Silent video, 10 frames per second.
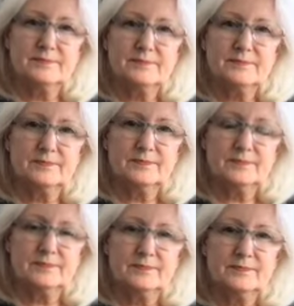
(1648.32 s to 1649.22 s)

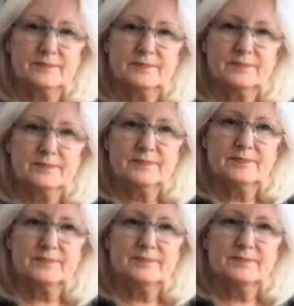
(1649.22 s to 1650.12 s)

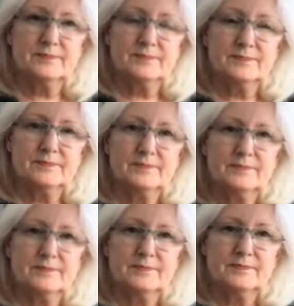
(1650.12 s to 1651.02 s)

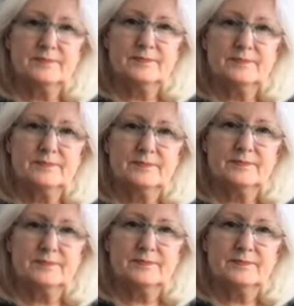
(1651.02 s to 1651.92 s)

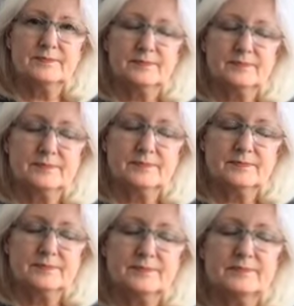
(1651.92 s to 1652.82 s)

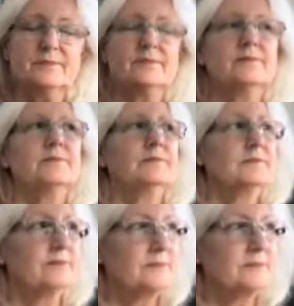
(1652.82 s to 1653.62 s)
(not speaking)